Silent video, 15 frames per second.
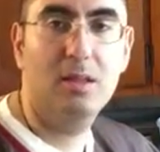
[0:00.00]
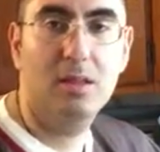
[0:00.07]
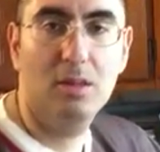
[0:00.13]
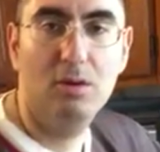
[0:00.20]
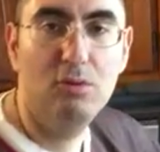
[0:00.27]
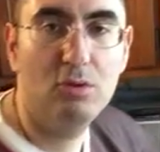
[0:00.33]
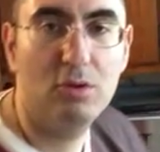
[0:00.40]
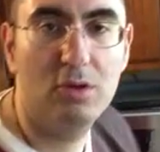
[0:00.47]

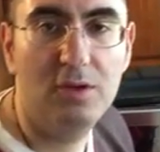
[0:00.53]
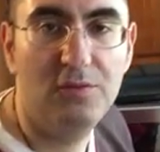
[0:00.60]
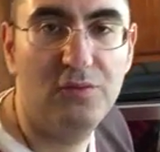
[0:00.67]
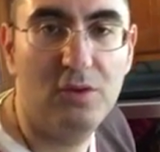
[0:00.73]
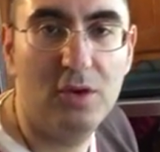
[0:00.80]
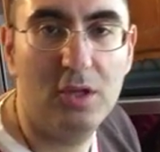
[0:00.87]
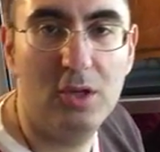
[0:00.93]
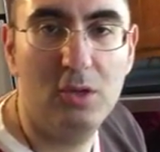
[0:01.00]
so good
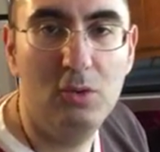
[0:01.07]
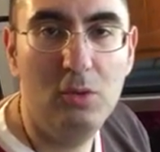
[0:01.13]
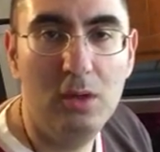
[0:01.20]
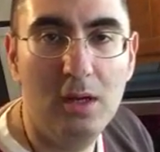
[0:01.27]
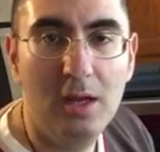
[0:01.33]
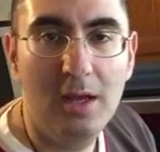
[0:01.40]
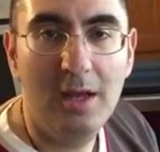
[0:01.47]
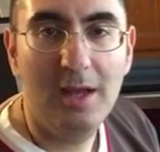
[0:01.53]
for you,
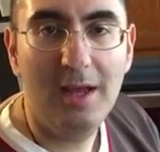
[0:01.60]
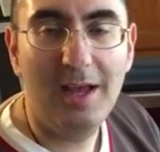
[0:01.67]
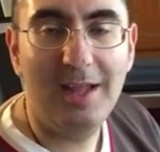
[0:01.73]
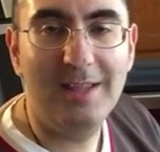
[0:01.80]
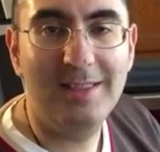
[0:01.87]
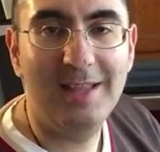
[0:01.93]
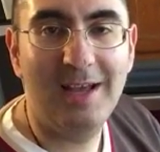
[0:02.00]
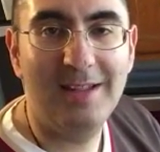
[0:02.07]

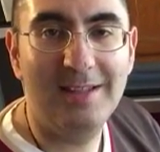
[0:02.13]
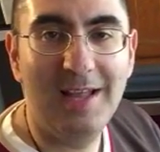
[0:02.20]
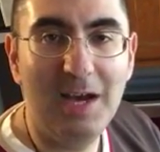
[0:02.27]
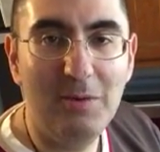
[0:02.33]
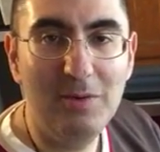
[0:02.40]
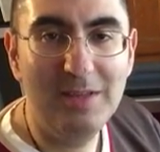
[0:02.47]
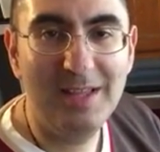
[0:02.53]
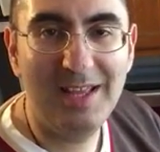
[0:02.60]
and that
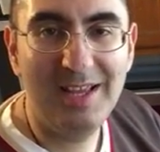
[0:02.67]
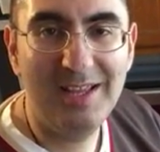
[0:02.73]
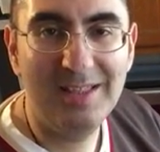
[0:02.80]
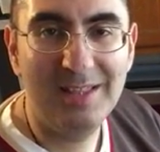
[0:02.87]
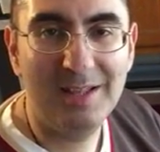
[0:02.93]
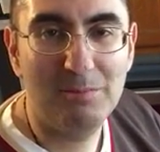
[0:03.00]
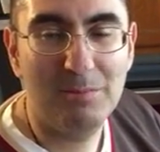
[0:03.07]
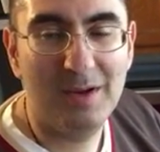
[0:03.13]

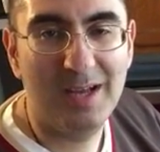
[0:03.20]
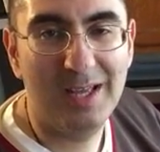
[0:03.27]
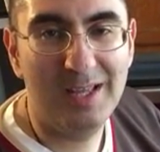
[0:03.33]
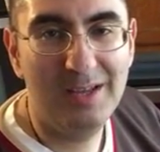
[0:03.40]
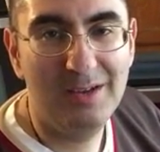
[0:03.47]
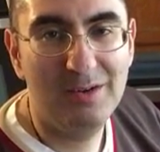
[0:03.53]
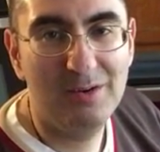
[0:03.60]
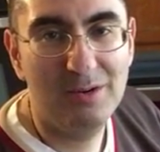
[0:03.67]
nowadays that
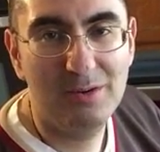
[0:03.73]
my